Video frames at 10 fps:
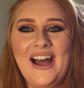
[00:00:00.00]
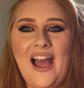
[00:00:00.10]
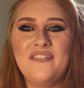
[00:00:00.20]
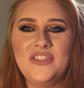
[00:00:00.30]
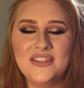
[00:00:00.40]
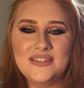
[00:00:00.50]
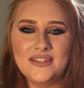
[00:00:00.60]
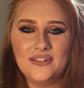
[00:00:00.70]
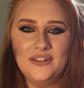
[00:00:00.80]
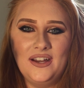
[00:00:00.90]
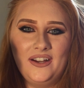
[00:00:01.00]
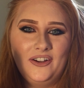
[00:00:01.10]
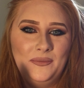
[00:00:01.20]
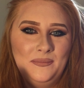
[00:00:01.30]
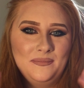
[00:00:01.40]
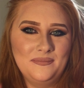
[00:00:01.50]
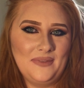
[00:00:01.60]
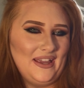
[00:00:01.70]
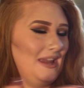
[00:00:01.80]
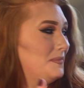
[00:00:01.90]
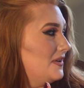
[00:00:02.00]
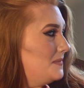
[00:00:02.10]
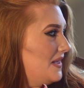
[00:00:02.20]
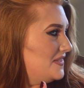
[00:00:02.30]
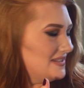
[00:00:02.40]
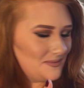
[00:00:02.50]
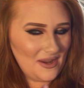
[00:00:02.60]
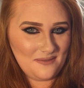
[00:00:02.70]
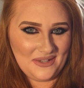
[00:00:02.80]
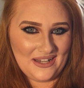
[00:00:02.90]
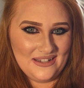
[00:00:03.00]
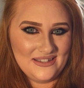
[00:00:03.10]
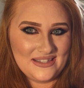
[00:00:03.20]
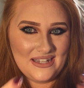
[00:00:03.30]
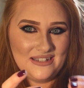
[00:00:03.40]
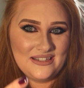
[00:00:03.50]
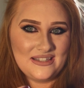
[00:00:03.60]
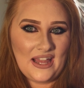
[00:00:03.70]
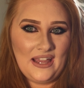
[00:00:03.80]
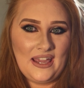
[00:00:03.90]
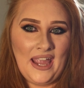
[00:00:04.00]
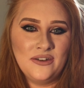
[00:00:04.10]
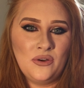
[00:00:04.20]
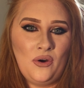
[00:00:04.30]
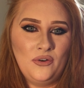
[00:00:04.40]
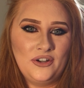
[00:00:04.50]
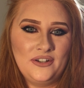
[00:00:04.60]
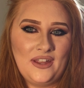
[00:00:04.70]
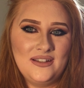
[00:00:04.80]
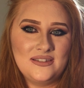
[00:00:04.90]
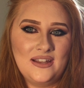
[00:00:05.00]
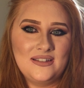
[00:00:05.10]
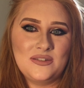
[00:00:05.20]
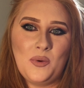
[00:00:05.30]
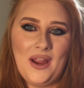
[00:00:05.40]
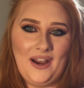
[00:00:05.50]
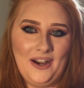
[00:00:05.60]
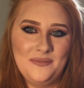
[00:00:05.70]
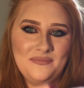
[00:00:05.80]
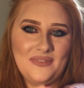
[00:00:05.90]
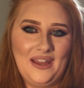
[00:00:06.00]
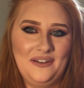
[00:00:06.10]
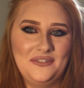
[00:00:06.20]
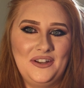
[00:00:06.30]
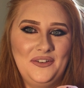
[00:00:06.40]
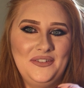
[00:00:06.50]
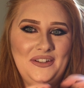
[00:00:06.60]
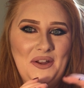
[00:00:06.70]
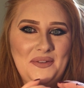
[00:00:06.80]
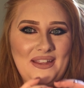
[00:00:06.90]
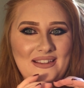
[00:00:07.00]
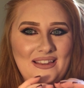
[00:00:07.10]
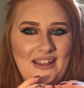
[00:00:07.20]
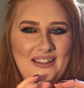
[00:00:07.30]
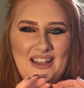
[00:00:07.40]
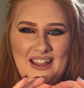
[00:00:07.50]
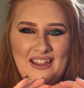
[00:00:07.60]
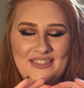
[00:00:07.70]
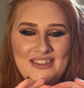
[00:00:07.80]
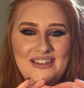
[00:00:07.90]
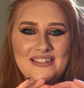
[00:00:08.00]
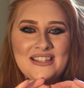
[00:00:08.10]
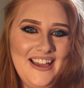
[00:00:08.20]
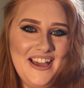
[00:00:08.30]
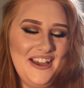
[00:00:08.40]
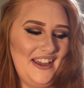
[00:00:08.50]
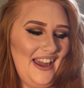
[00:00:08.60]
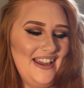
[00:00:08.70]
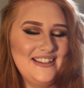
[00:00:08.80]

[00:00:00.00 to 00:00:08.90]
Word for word: I have this little um I keep looking at this way because it's a candle holder that's like square I don't know you know that like kind of like this okay.